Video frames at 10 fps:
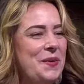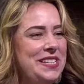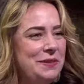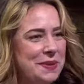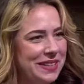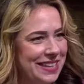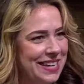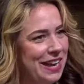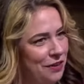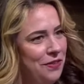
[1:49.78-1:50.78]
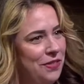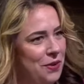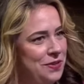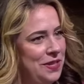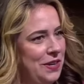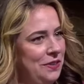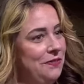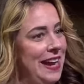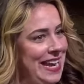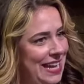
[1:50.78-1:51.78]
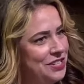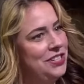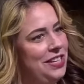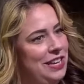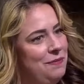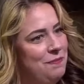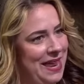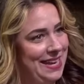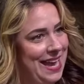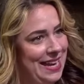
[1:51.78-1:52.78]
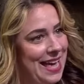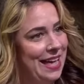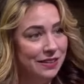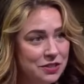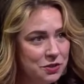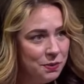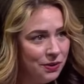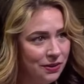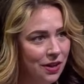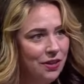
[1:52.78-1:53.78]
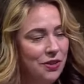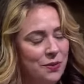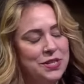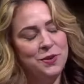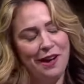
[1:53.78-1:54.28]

we typically care for those that are financially Medicaid eligible, okay. although we do